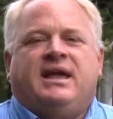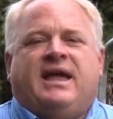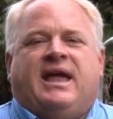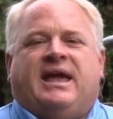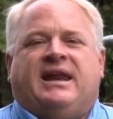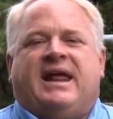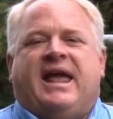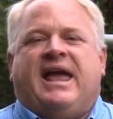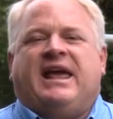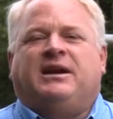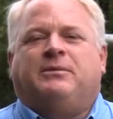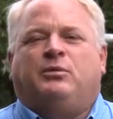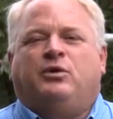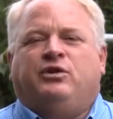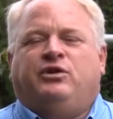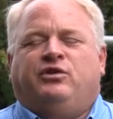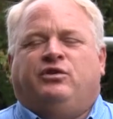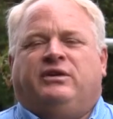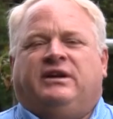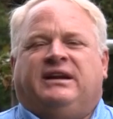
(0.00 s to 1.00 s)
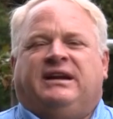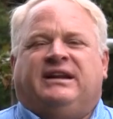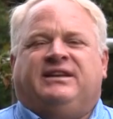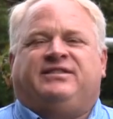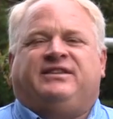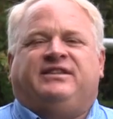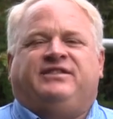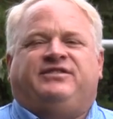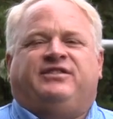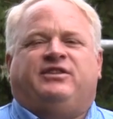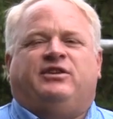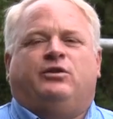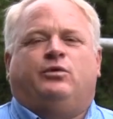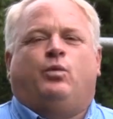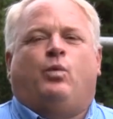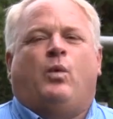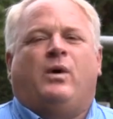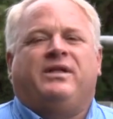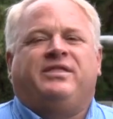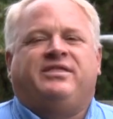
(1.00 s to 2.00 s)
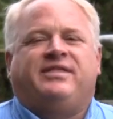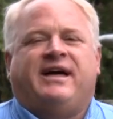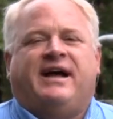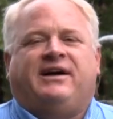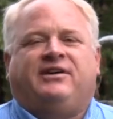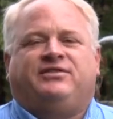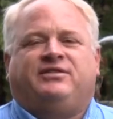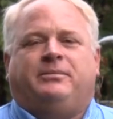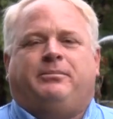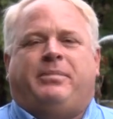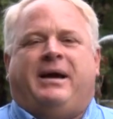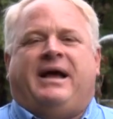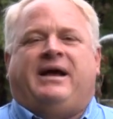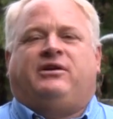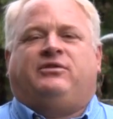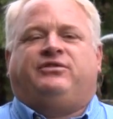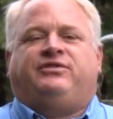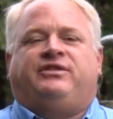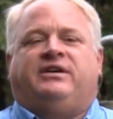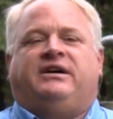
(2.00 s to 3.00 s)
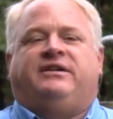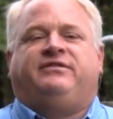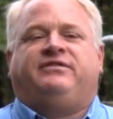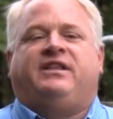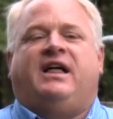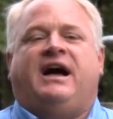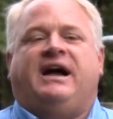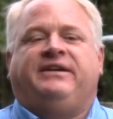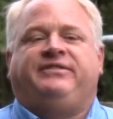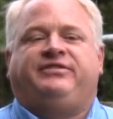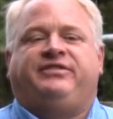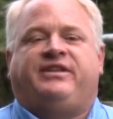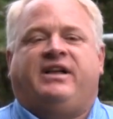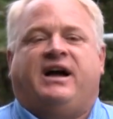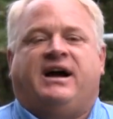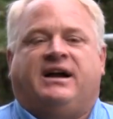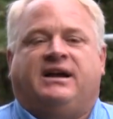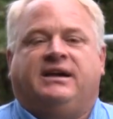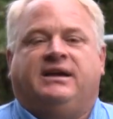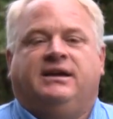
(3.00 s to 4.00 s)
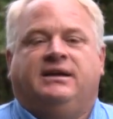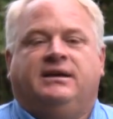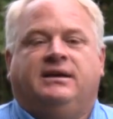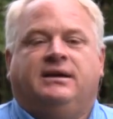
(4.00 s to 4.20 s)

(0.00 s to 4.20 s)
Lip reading: An animal unit is considered 1,000 pounds of livestock.